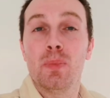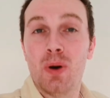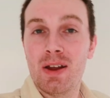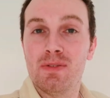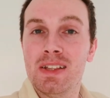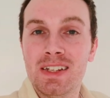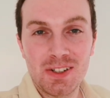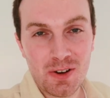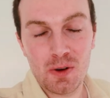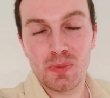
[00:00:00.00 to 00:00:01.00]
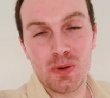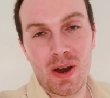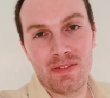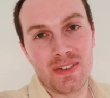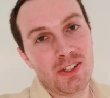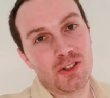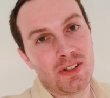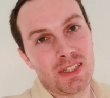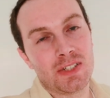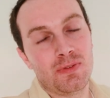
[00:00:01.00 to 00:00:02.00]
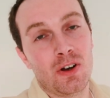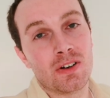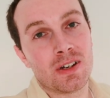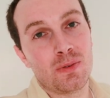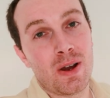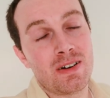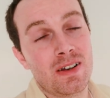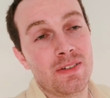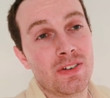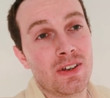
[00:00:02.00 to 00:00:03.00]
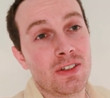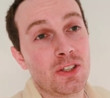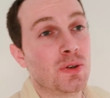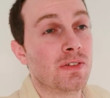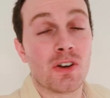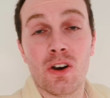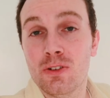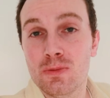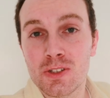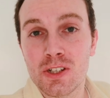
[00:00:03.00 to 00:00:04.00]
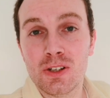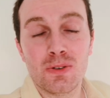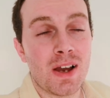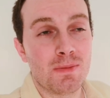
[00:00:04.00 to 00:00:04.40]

But I really do hope you have enjoyed this vlog, wherever you have gotten up to.